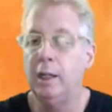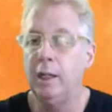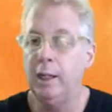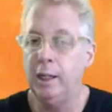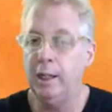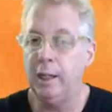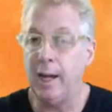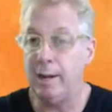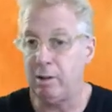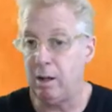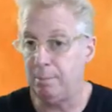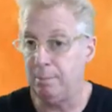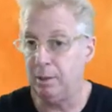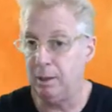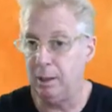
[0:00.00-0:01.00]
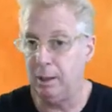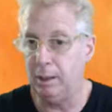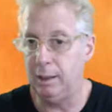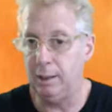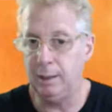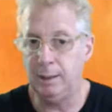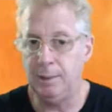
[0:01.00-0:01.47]
Arab.
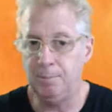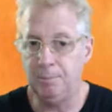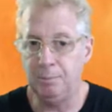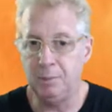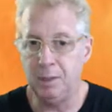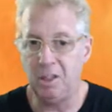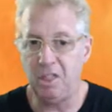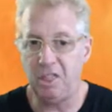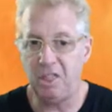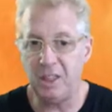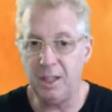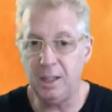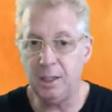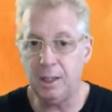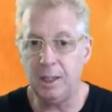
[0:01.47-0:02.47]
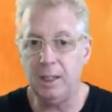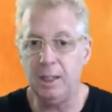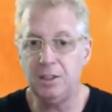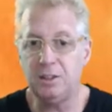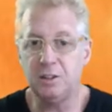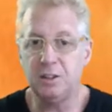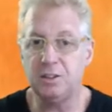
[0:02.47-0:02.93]
The thing
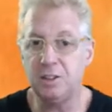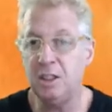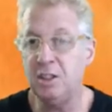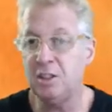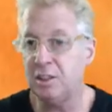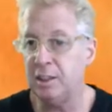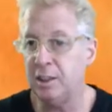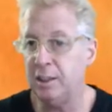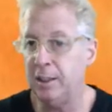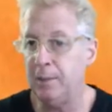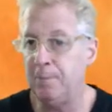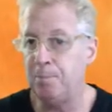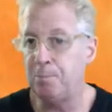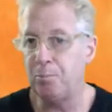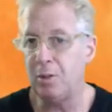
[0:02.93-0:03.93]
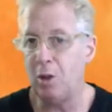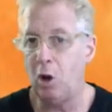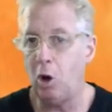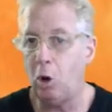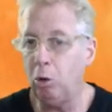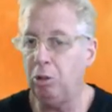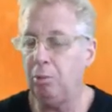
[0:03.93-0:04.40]
is, since the
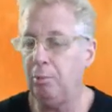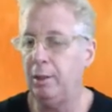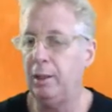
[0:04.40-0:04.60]
whole